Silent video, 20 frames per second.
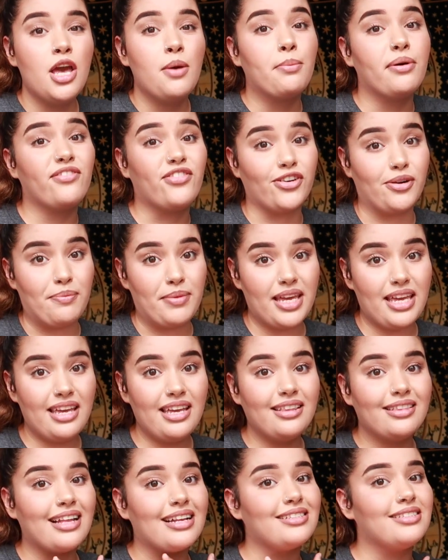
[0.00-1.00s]
But for
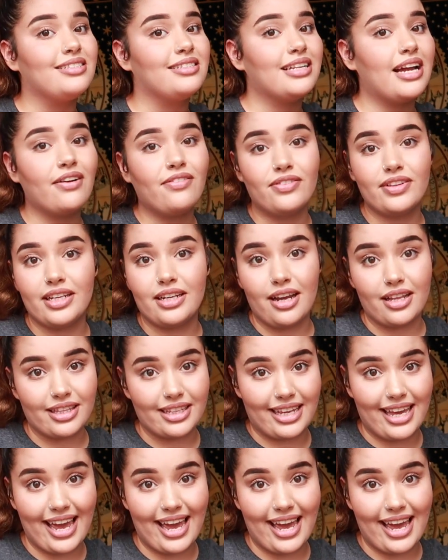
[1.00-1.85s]
me, that's definitely not the